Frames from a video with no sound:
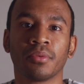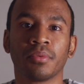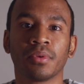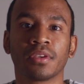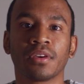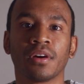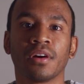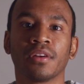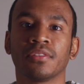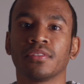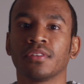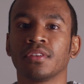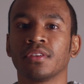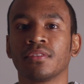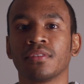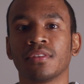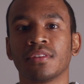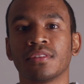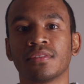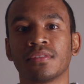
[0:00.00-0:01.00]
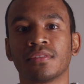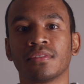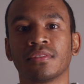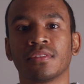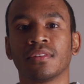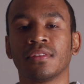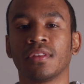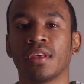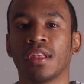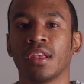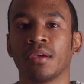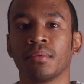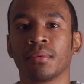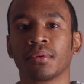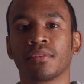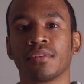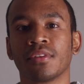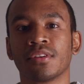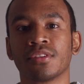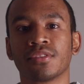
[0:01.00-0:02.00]
We can't increase the
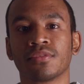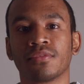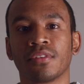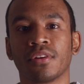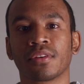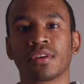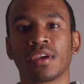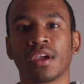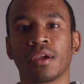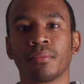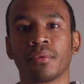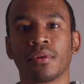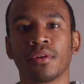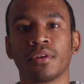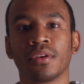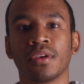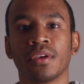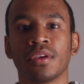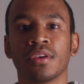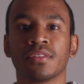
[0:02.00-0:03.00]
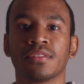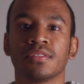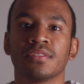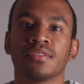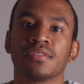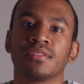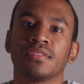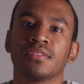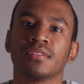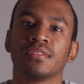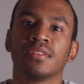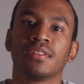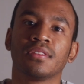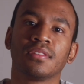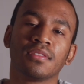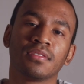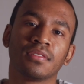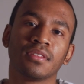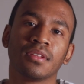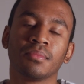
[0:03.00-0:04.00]
dynamic range of our camera since
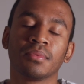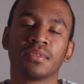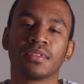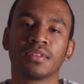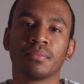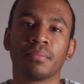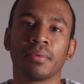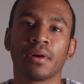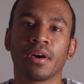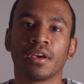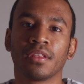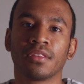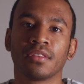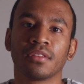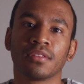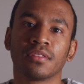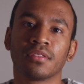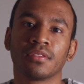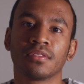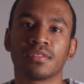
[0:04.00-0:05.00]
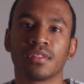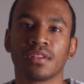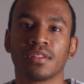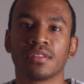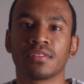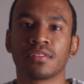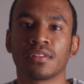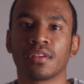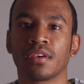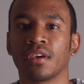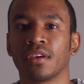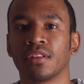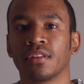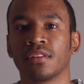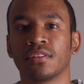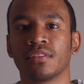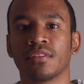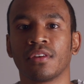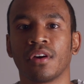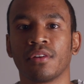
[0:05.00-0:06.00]
this is limited by the sensor
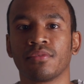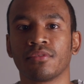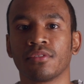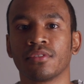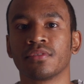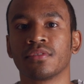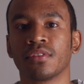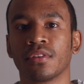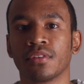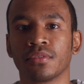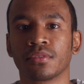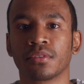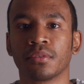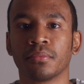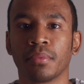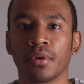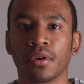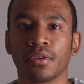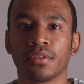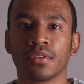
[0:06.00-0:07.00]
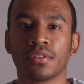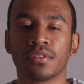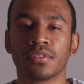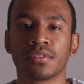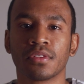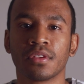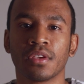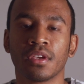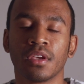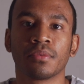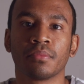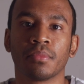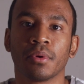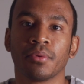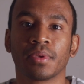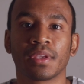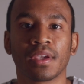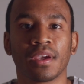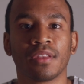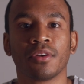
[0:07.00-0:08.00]
and other internal components, but
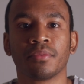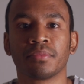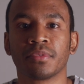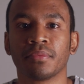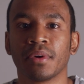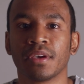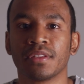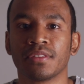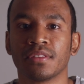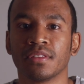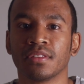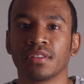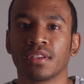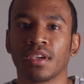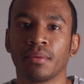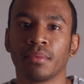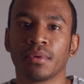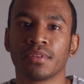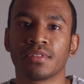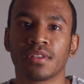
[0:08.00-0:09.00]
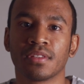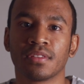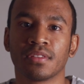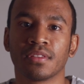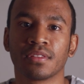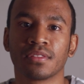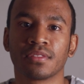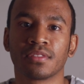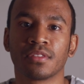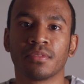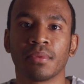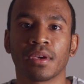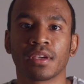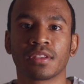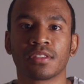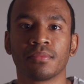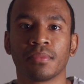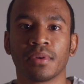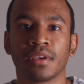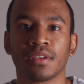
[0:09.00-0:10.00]
we can optimize the in-camera settings to
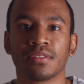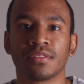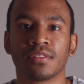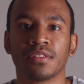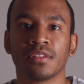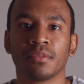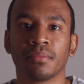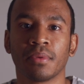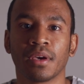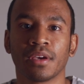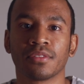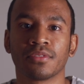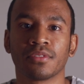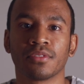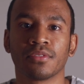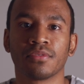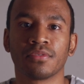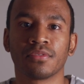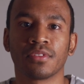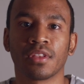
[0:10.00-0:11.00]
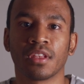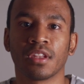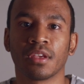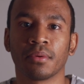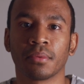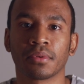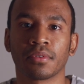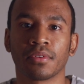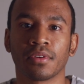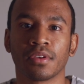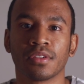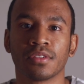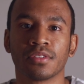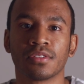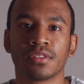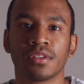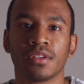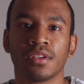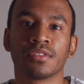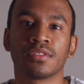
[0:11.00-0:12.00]
maximize the amount of dynamic
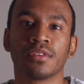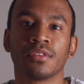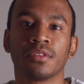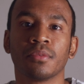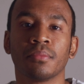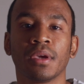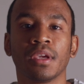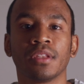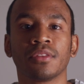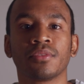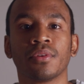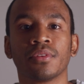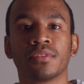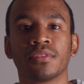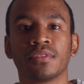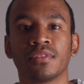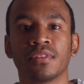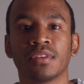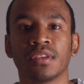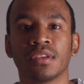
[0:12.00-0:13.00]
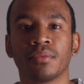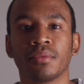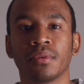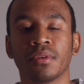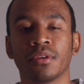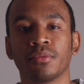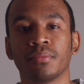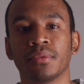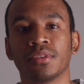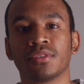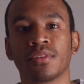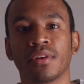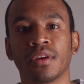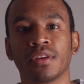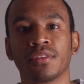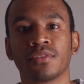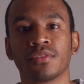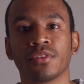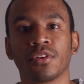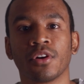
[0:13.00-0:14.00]
range. So the main quantity we will be
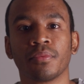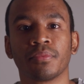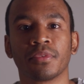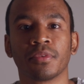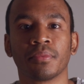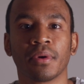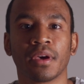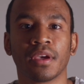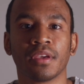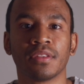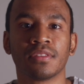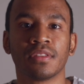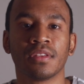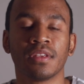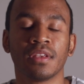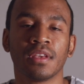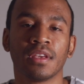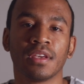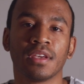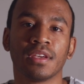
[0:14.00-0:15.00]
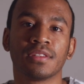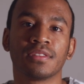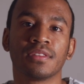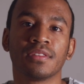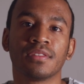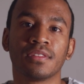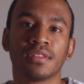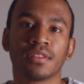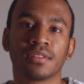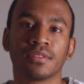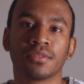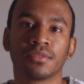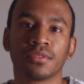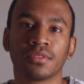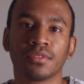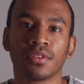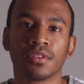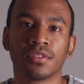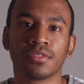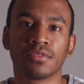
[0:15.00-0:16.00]
trying to optimize is the
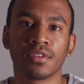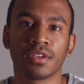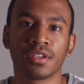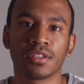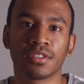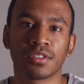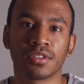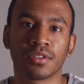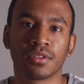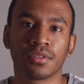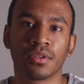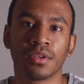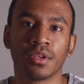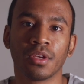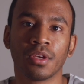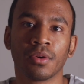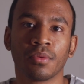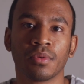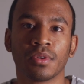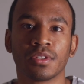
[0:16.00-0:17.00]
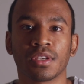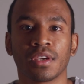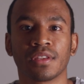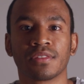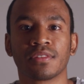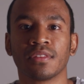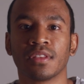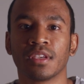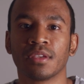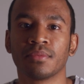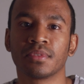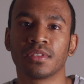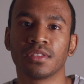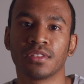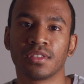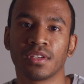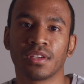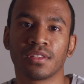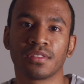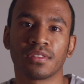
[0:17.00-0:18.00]
signal-to-noise ratio, which, as the name
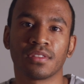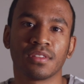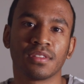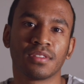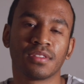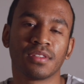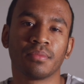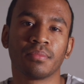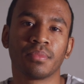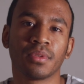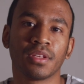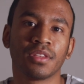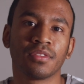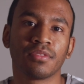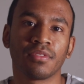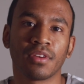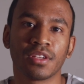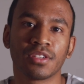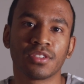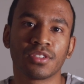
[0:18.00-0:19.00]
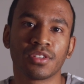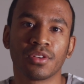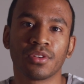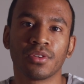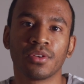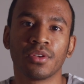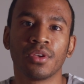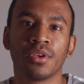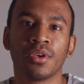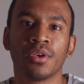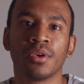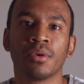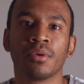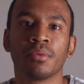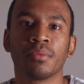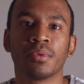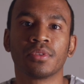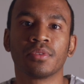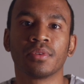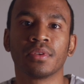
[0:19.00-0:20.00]
suggests, is simply the ratio
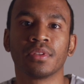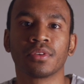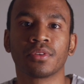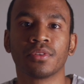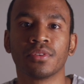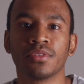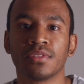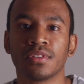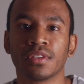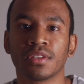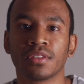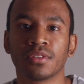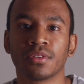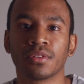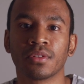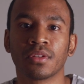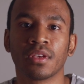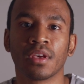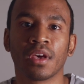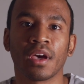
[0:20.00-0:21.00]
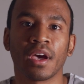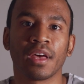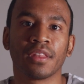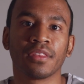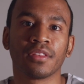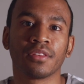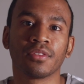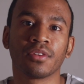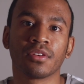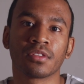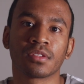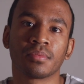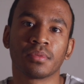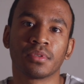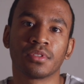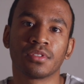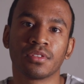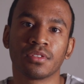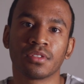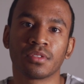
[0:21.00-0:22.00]
between the good signal and the noise
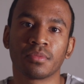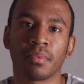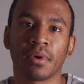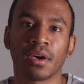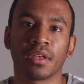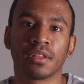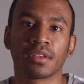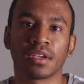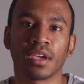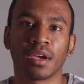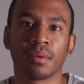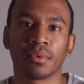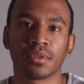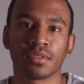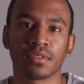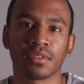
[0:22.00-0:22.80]
produced by the camera